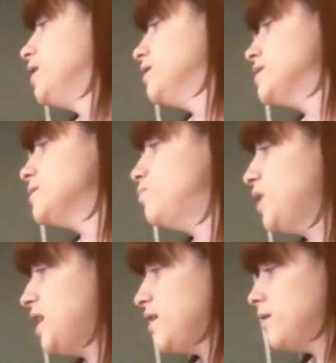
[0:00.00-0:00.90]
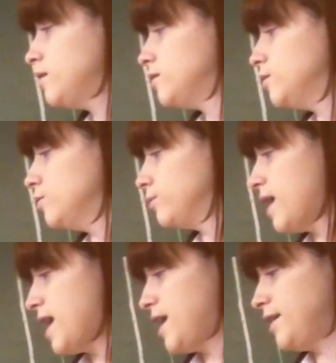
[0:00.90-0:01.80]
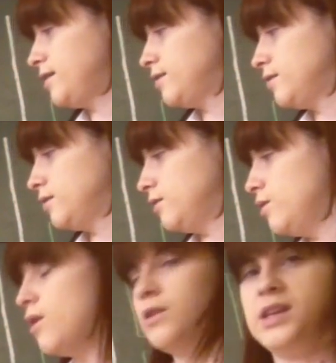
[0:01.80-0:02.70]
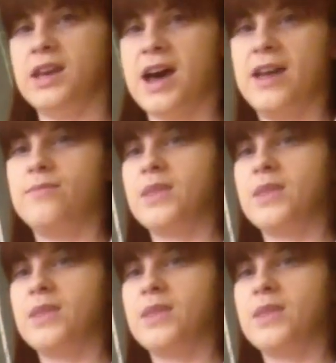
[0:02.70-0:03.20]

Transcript: This is big rain no higai.